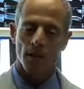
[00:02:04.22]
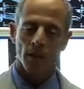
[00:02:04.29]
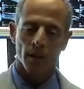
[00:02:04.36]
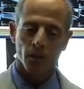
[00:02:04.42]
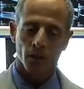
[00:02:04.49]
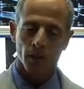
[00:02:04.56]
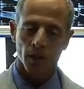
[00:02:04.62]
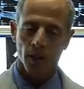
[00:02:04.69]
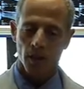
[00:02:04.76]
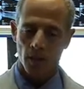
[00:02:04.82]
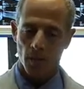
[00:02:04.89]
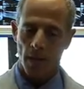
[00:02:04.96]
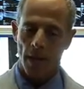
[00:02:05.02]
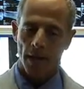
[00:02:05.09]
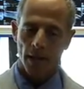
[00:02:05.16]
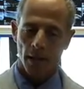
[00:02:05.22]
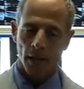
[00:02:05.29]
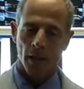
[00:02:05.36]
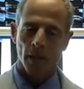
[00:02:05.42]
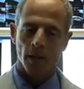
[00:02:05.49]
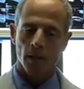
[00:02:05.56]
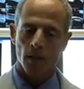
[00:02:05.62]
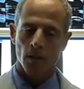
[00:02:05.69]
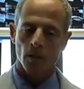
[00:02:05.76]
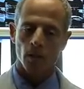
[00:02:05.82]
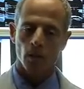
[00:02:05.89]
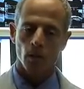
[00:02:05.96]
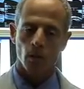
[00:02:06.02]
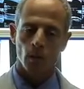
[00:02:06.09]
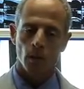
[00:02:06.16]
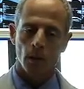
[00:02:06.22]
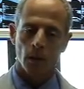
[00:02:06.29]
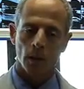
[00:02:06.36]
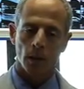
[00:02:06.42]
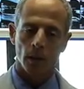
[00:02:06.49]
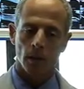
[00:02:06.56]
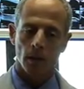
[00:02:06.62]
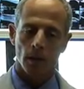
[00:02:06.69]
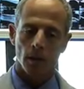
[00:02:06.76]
things, and it gets back again to